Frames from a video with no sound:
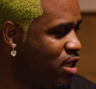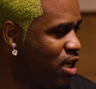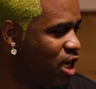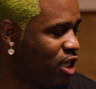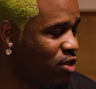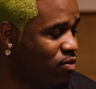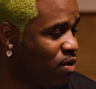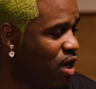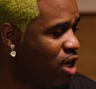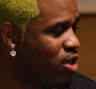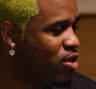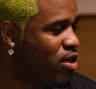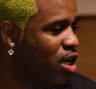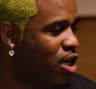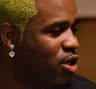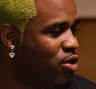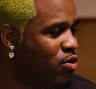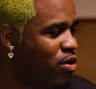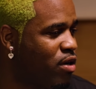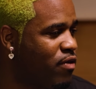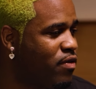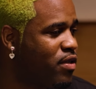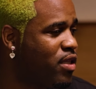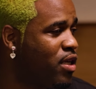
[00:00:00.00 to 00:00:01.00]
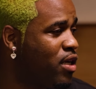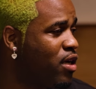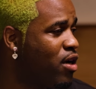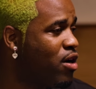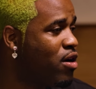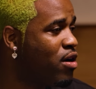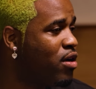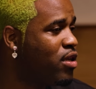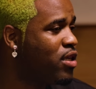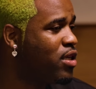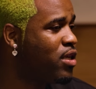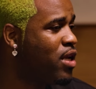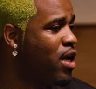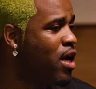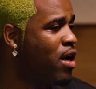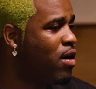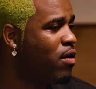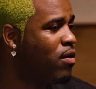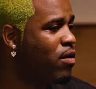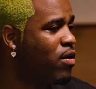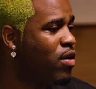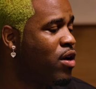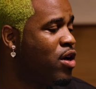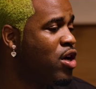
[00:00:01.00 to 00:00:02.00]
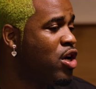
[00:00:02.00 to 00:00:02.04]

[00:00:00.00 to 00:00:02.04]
That's why I try to do everything early now,